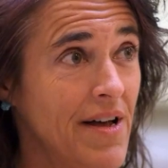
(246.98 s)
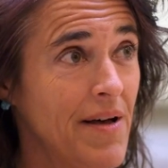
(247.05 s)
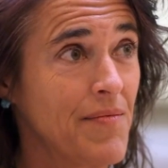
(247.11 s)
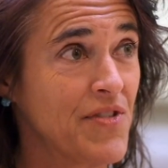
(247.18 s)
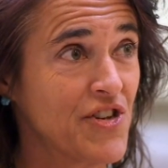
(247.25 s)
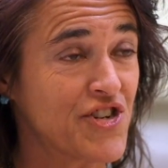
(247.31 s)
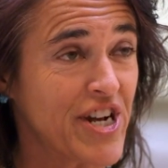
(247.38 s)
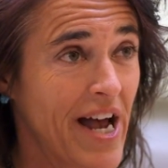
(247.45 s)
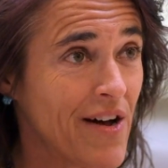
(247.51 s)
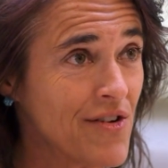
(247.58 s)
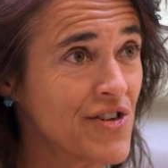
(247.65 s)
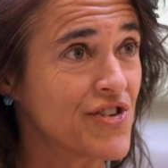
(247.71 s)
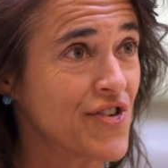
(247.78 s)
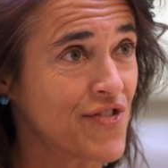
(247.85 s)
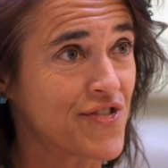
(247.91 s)
The
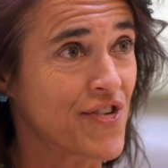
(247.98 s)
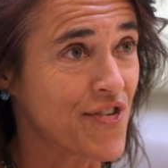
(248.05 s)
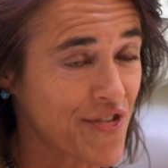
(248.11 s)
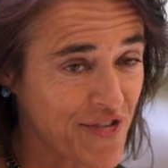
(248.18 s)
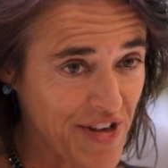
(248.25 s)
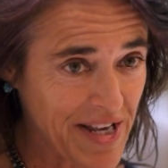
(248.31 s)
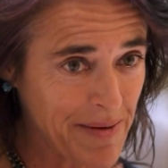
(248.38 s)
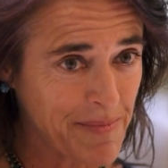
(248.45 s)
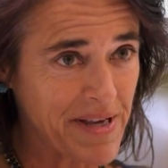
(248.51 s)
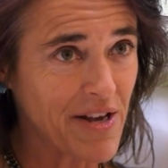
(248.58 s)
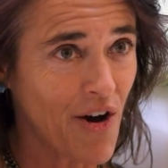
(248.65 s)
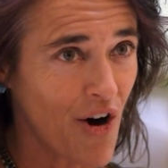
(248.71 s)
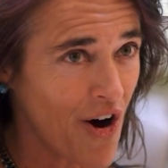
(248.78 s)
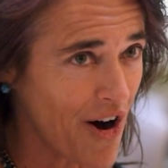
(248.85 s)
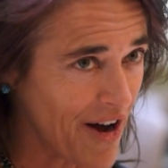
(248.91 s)
challenge is to see
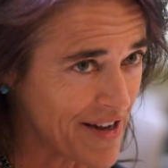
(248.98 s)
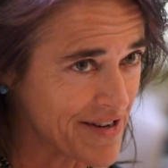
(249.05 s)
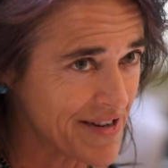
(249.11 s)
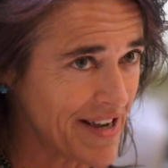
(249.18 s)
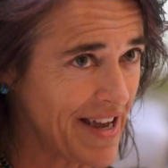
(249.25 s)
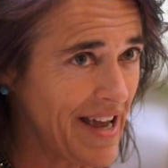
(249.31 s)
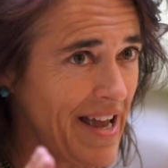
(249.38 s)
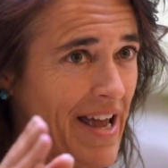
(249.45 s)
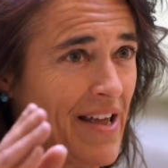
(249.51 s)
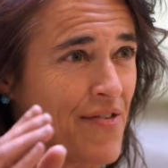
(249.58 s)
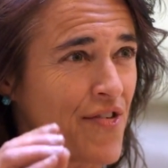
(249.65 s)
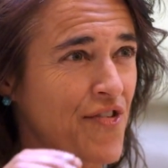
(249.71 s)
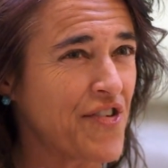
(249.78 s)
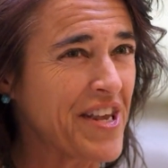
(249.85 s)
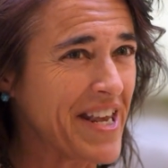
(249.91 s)
beyond and
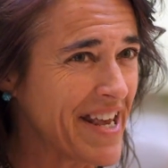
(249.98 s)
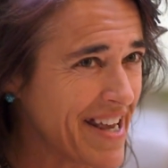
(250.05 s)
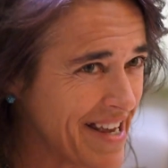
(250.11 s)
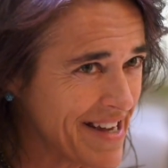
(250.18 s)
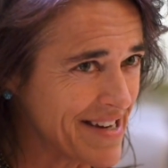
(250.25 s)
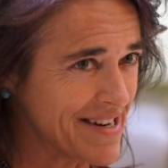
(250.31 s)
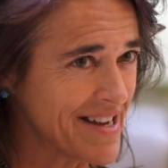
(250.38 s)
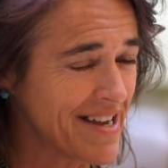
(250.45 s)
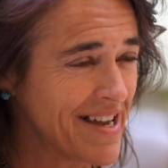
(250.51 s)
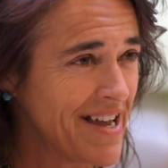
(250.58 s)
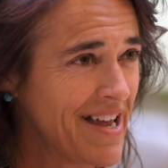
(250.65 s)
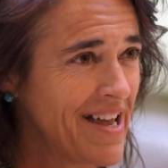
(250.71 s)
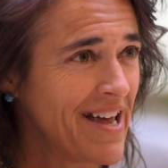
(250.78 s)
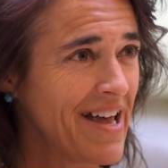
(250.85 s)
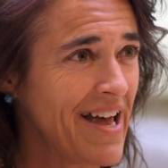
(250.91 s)
see in
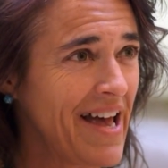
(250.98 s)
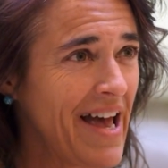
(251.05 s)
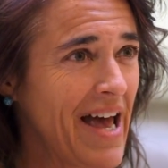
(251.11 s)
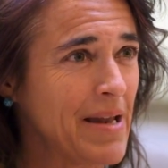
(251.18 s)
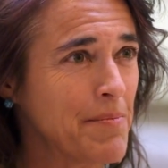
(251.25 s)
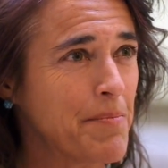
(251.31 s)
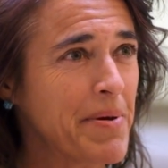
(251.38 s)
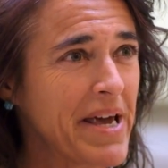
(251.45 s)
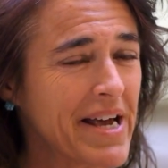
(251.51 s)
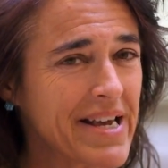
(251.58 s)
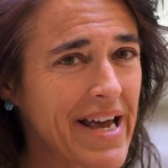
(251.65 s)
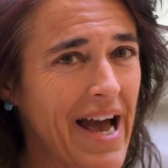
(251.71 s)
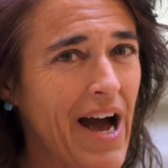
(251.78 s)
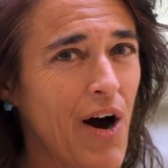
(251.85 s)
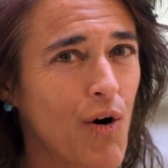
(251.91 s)
and
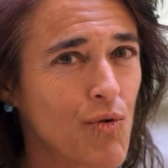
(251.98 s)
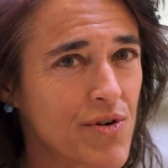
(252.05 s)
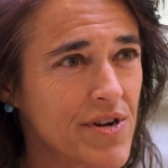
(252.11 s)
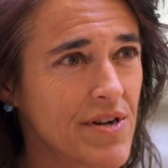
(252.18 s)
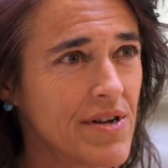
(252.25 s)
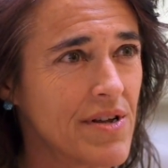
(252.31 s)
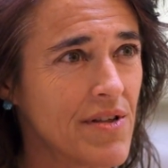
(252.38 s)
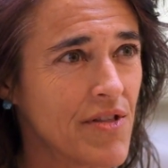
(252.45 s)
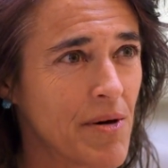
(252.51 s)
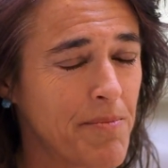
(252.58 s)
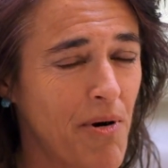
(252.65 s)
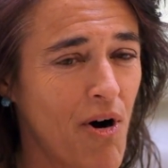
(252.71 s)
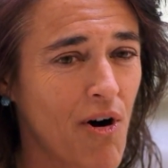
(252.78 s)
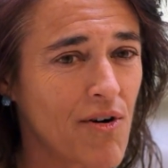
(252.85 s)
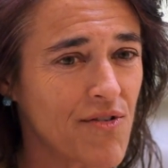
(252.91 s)
pick out the
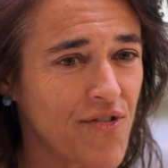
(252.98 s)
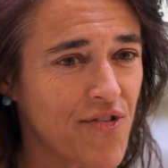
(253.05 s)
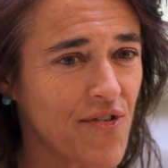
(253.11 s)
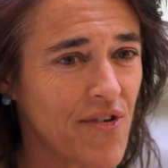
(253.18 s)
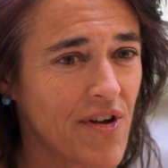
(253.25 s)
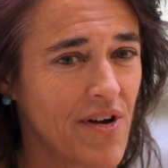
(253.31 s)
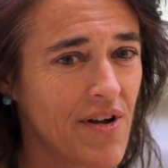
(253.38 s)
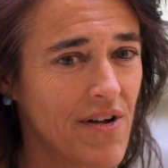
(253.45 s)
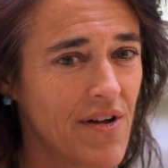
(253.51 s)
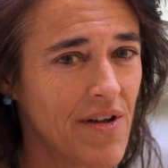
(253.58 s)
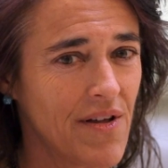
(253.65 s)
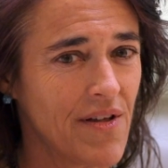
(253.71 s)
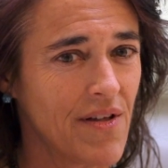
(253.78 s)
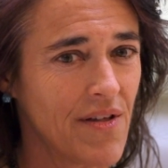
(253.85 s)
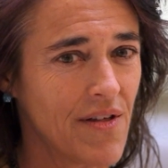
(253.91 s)
parts
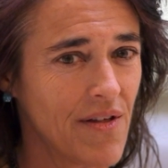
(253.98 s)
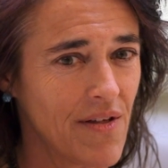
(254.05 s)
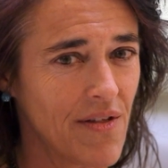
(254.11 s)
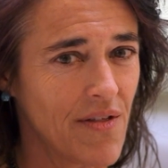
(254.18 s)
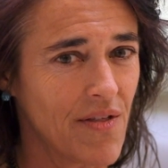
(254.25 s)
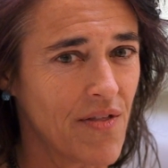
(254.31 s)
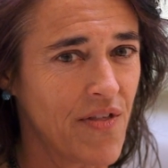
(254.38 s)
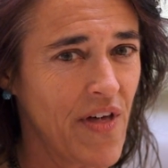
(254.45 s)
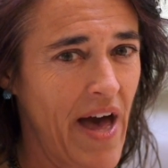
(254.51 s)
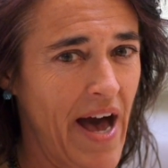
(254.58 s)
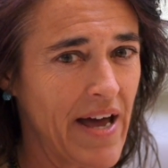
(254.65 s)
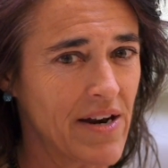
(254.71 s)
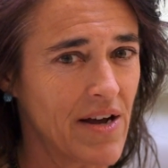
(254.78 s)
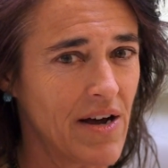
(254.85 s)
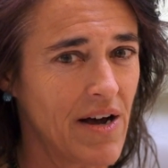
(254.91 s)

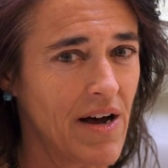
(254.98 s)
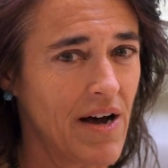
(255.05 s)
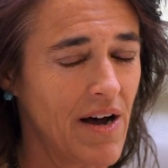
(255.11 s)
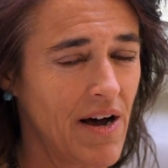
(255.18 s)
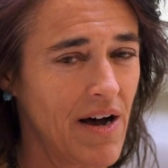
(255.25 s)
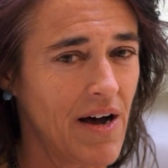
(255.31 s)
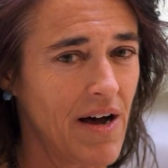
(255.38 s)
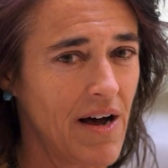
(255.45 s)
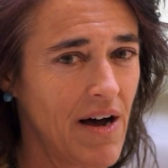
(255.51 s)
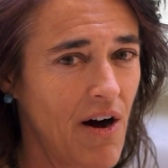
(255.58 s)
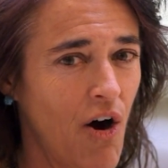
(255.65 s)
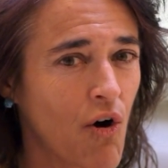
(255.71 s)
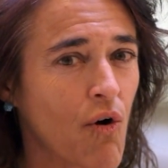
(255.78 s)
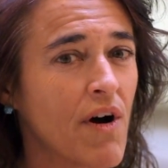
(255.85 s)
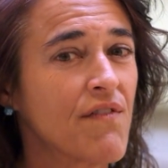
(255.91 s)
that
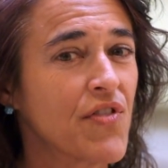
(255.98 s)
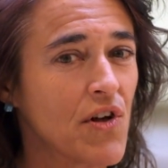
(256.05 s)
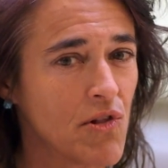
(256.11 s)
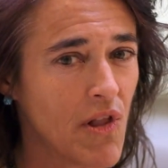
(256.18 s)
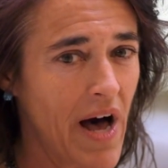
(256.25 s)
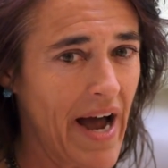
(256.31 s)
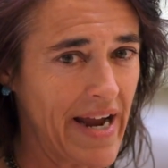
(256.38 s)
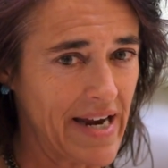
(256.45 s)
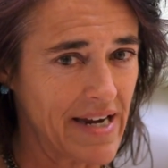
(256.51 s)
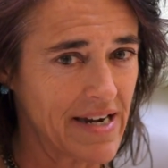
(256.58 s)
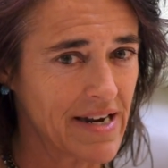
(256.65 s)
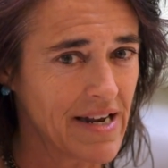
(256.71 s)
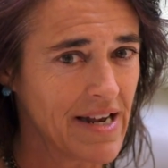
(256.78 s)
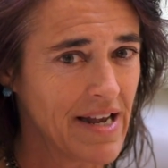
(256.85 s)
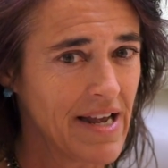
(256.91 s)
are of the light
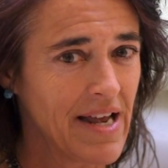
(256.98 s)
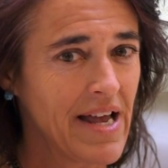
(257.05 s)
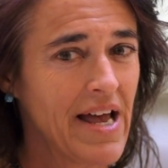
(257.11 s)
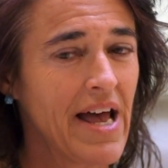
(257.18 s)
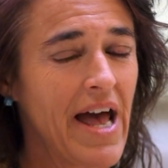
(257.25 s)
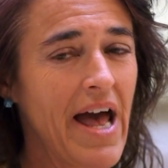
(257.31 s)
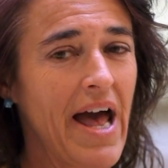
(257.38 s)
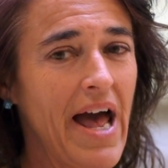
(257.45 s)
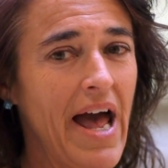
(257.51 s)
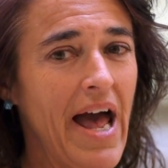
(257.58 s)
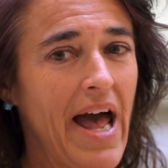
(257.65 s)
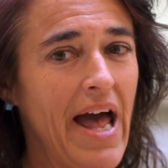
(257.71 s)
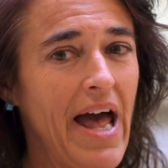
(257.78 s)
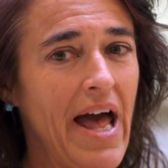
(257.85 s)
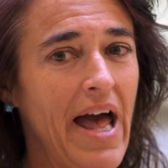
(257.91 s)

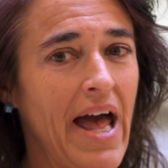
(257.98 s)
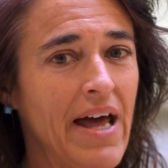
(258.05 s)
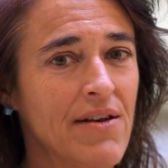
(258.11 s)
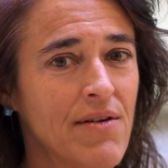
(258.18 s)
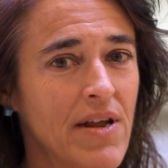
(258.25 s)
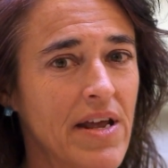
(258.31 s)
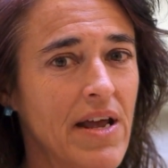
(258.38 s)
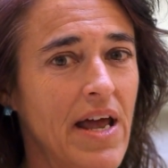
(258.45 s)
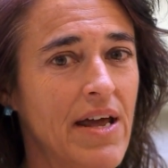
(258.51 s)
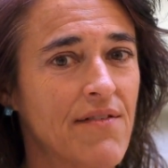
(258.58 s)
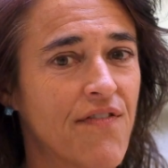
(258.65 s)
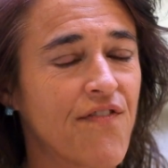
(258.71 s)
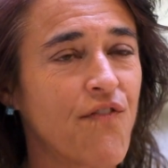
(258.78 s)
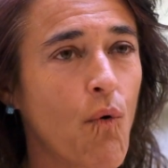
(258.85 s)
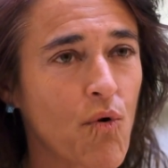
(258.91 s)
and and
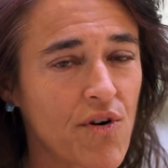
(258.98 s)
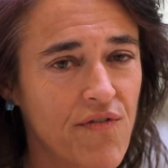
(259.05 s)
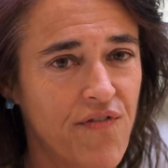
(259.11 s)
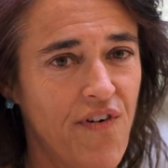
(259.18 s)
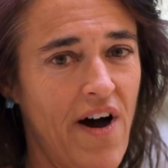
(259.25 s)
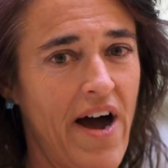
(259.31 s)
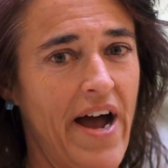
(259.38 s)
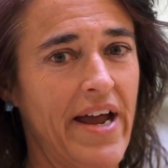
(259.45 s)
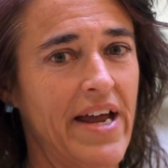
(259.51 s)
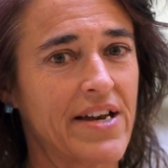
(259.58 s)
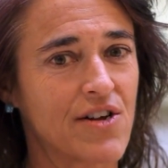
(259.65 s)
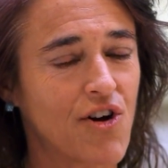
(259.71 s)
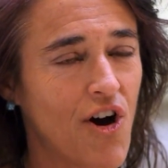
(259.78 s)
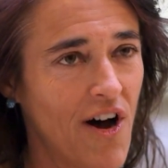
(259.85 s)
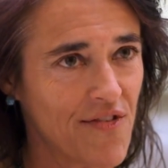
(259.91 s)
fortify
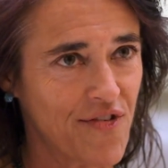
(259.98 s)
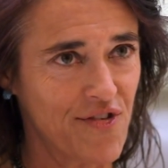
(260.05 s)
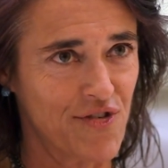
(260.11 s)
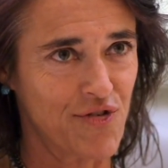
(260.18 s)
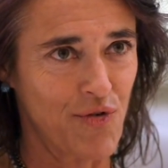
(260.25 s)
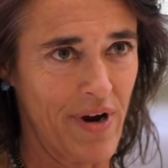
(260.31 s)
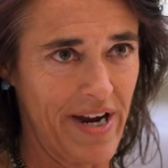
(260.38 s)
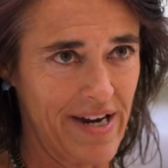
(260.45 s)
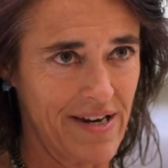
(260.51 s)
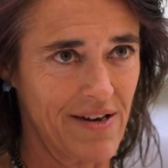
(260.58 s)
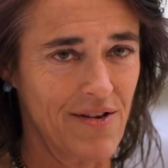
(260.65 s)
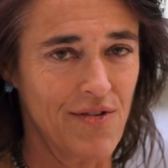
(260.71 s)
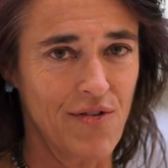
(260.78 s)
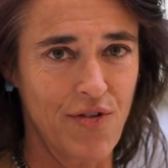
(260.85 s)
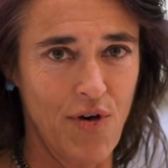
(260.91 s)
and concentrate
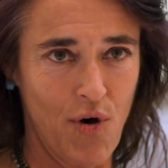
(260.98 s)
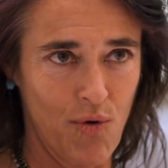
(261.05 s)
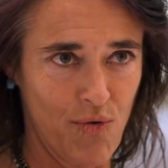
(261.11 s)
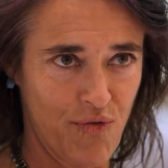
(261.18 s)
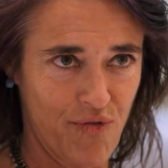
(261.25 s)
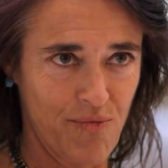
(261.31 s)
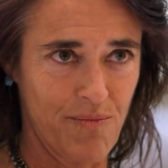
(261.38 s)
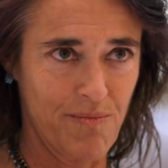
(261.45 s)
those